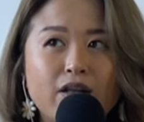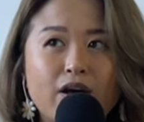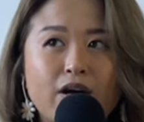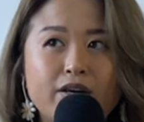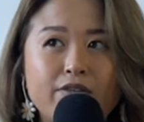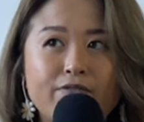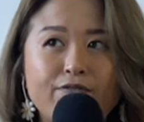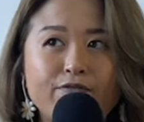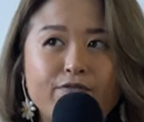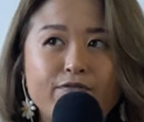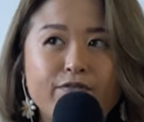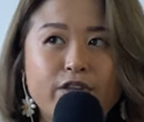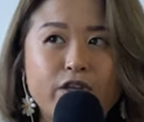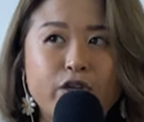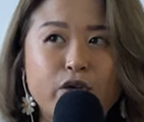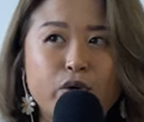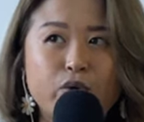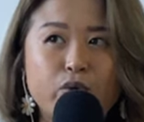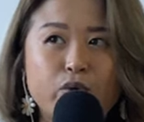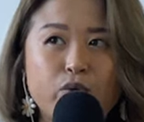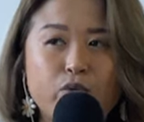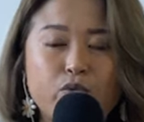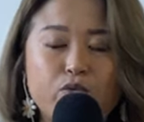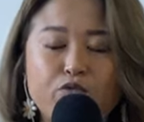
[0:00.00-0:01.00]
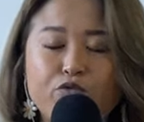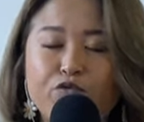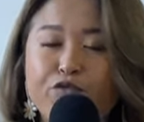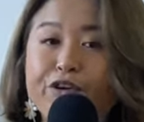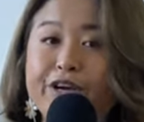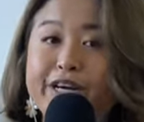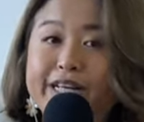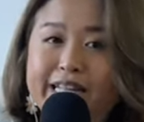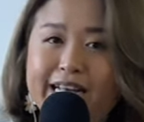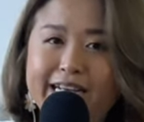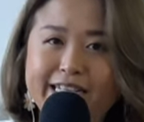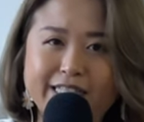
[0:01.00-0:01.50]
a lot of new
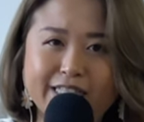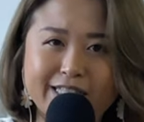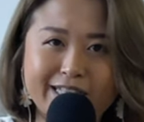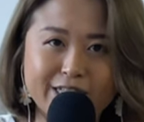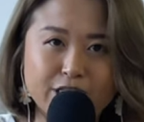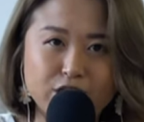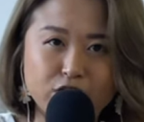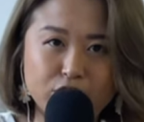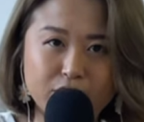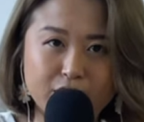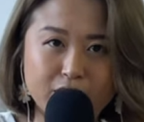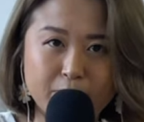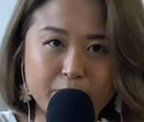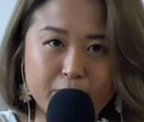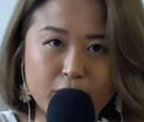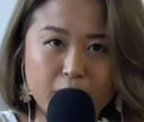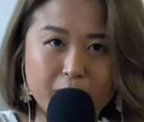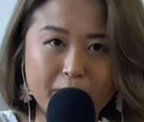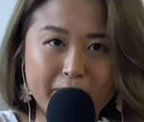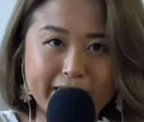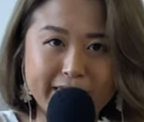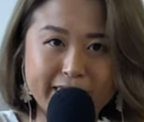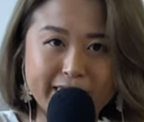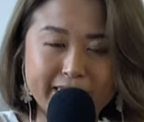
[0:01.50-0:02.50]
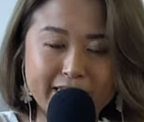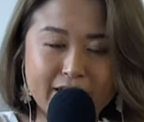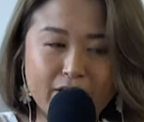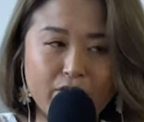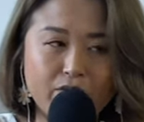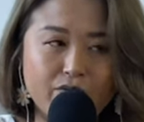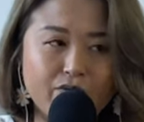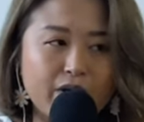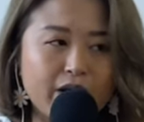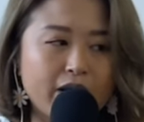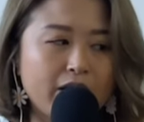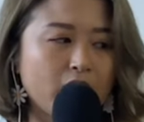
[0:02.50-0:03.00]
realization about
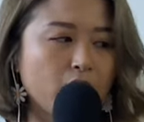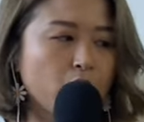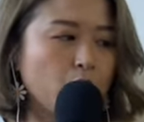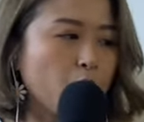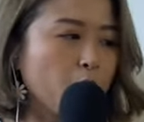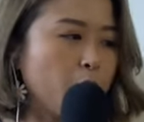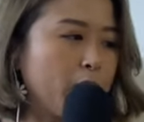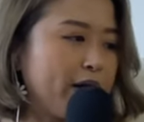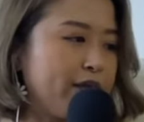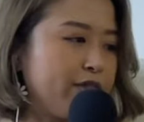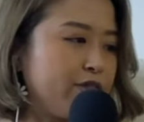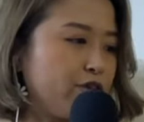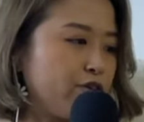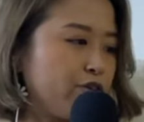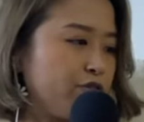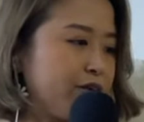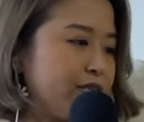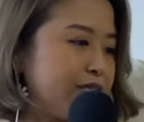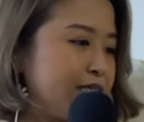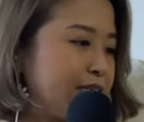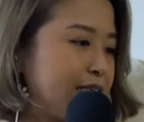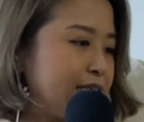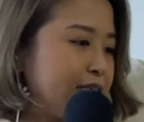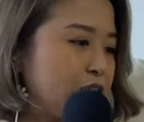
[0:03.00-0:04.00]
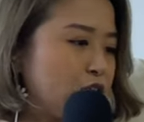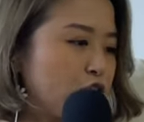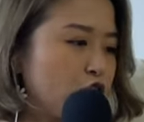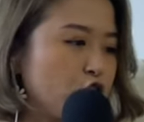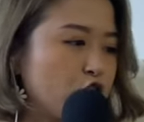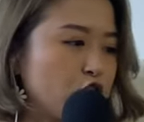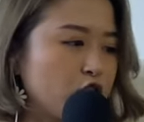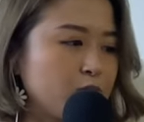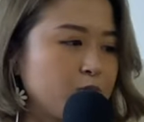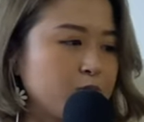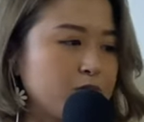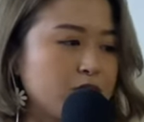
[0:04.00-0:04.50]
myself, whether it's in
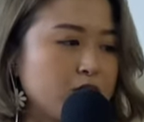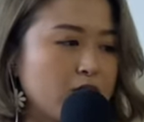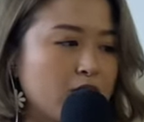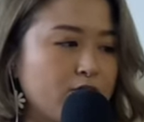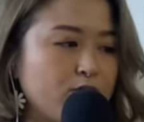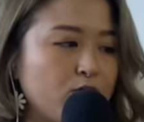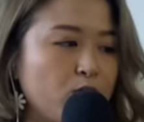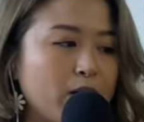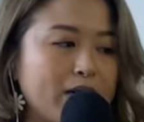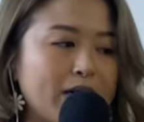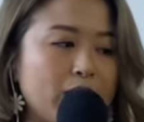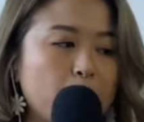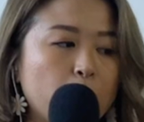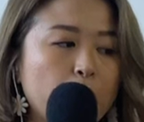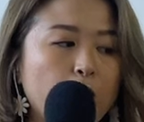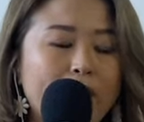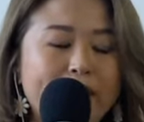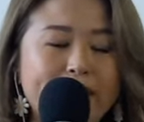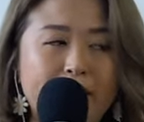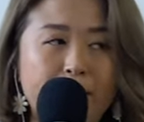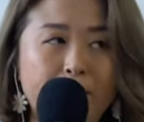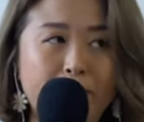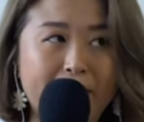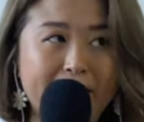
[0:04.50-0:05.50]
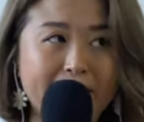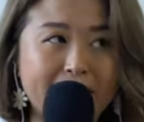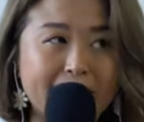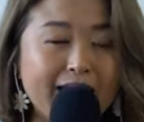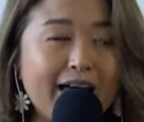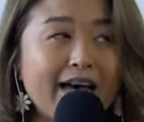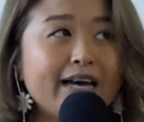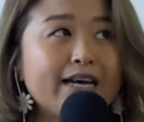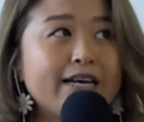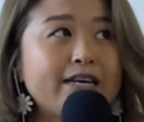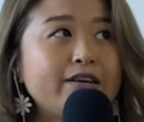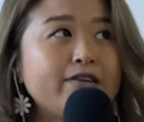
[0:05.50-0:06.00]
terms of what I want in my
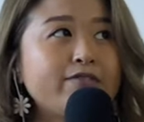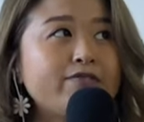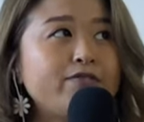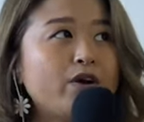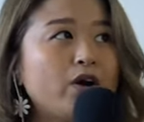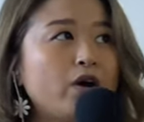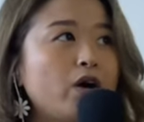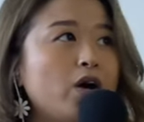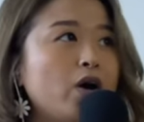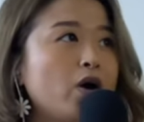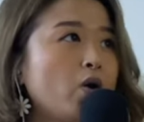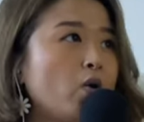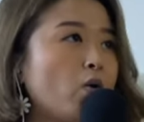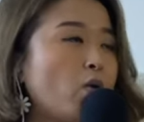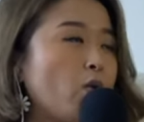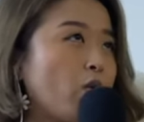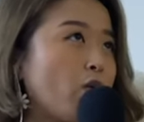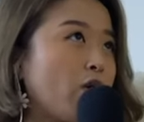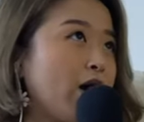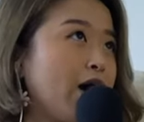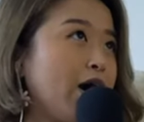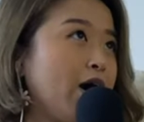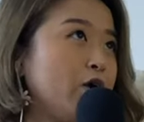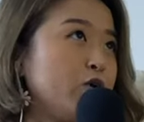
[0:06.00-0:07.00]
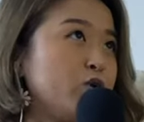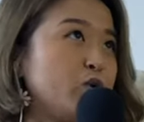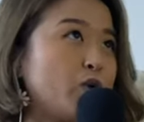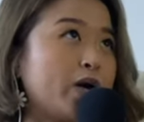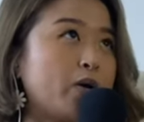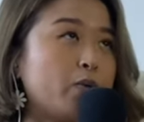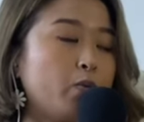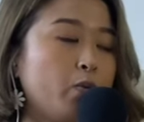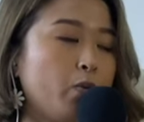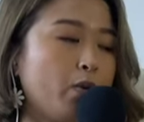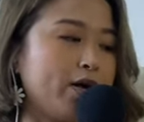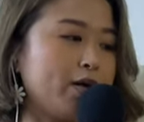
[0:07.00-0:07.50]
life or how do
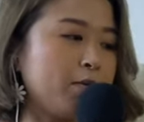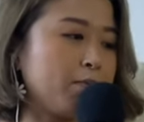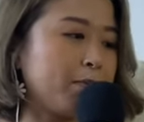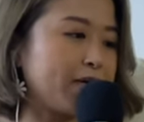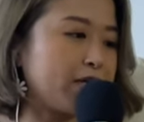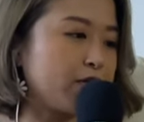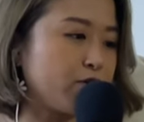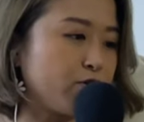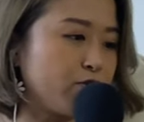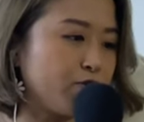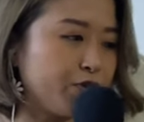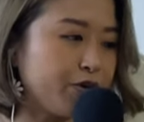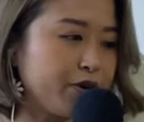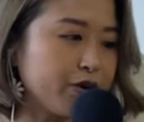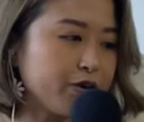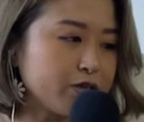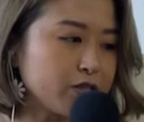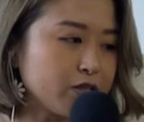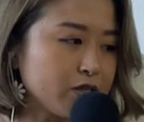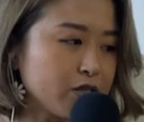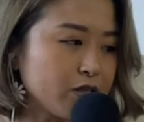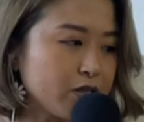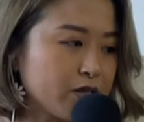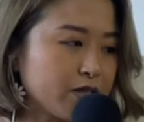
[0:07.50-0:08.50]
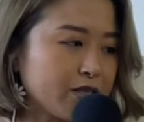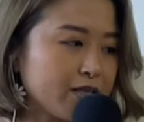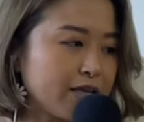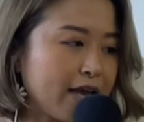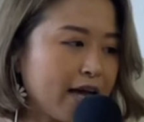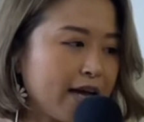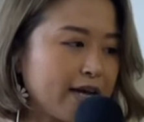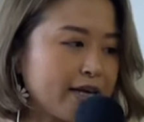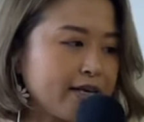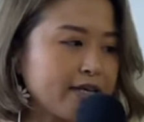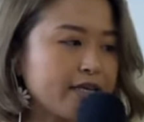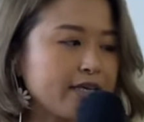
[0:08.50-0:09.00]
I want my career to look
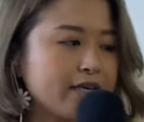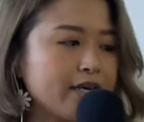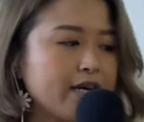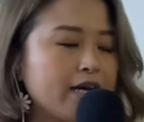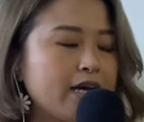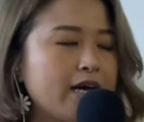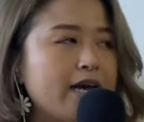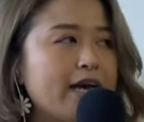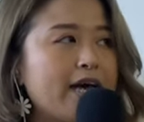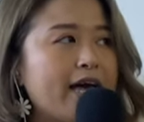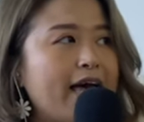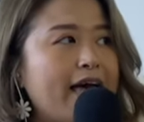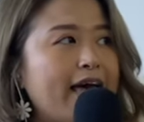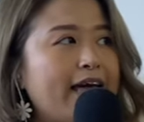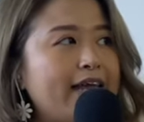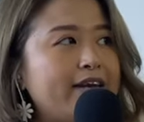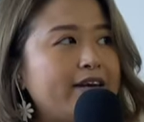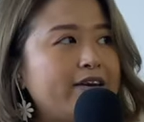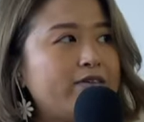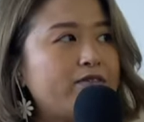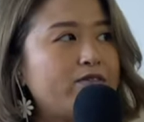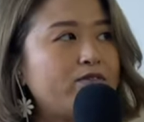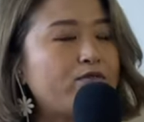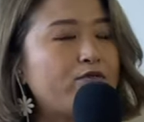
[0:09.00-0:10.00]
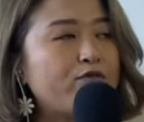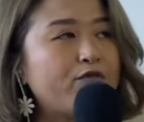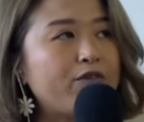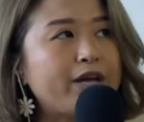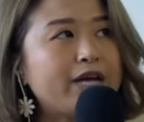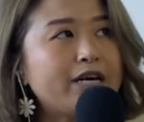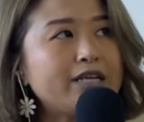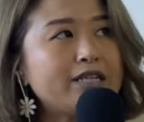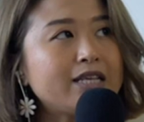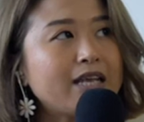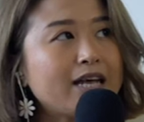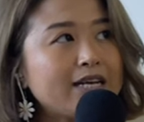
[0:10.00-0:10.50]
like, and
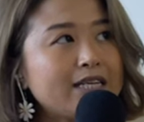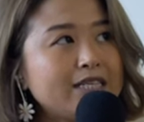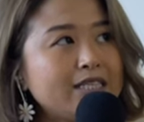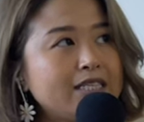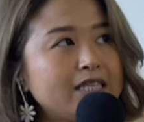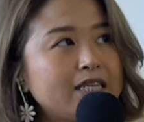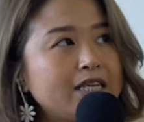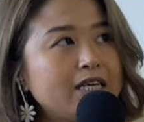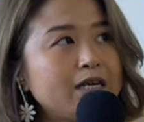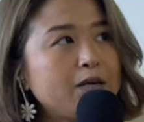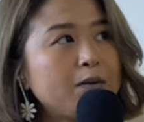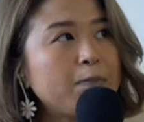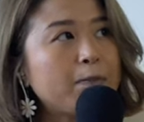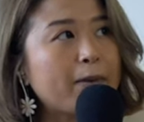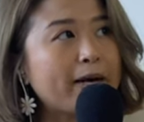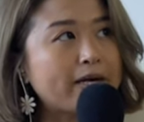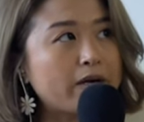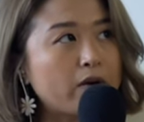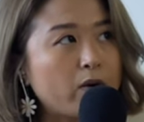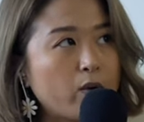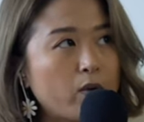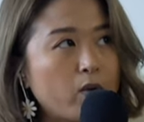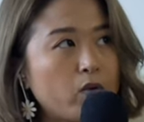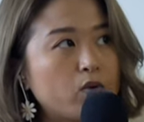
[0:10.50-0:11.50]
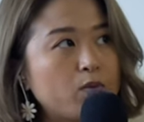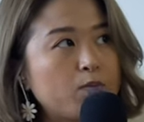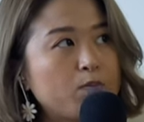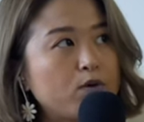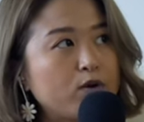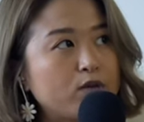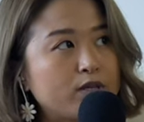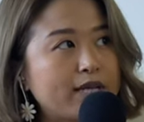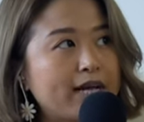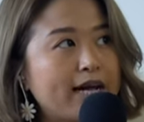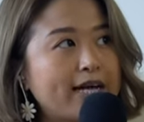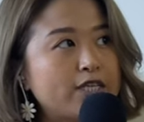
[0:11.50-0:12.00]
realizing my own
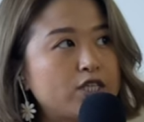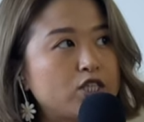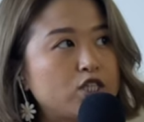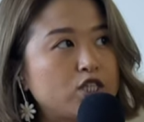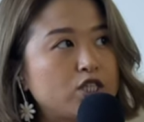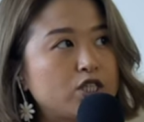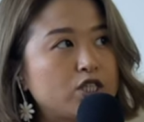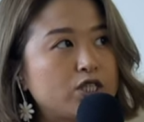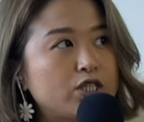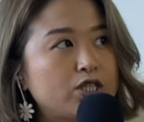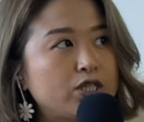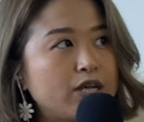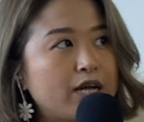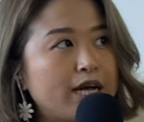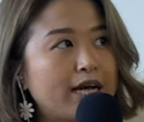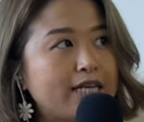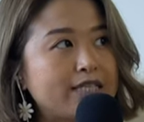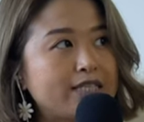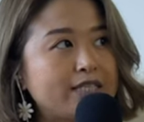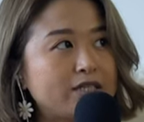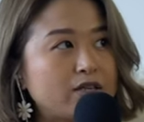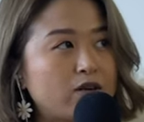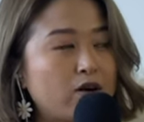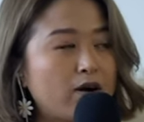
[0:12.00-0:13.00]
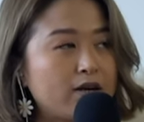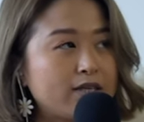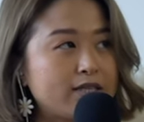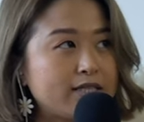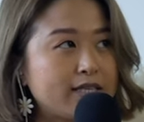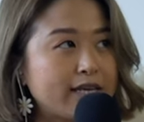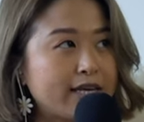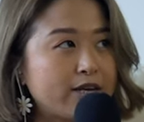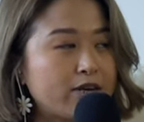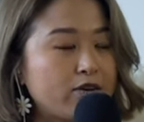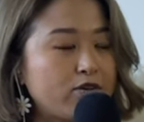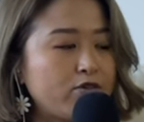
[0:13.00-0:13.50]
potential as a
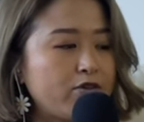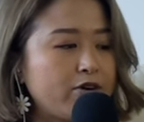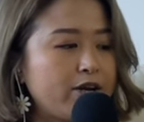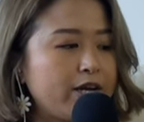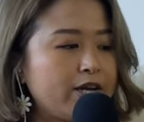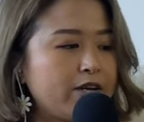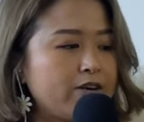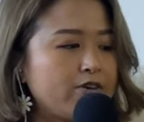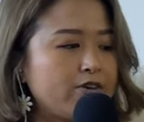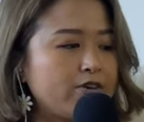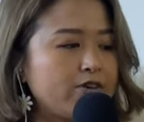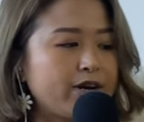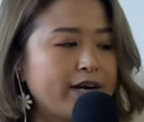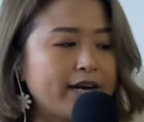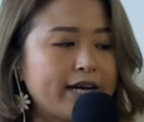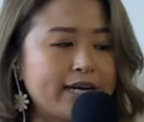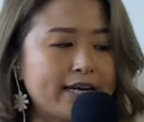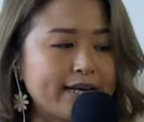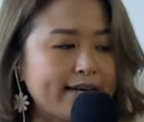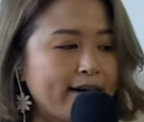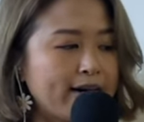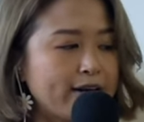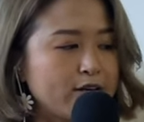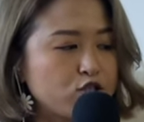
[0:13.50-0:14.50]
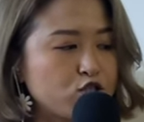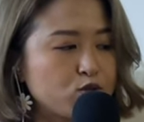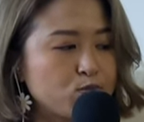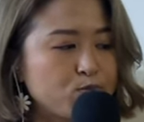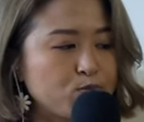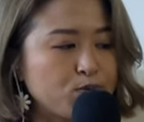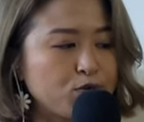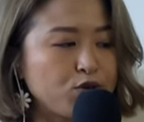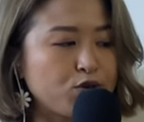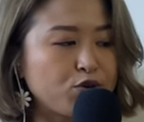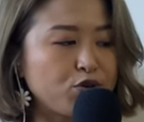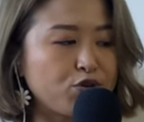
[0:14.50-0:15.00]
content creator and an
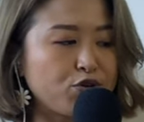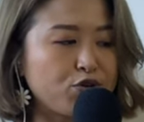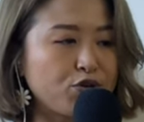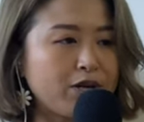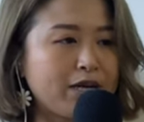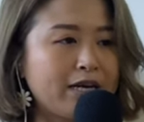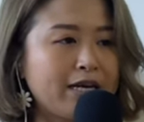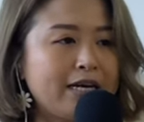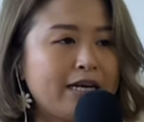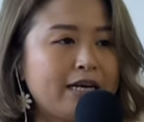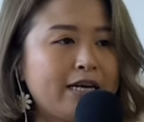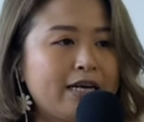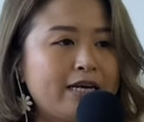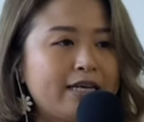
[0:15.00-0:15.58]
entrepreneur,